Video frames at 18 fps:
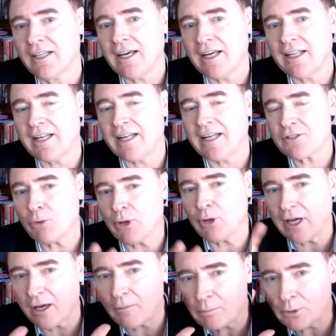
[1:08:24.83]
and that's
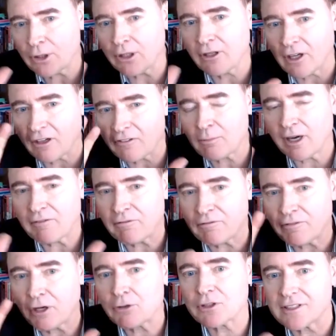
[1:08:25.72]
where I put a lot of my
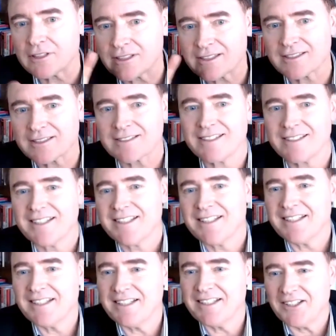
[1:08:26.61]
focus
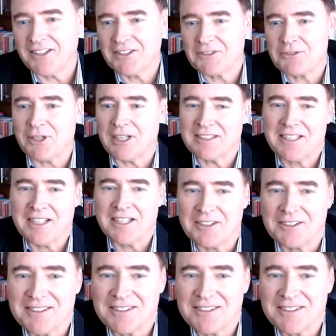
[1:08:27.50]
on now.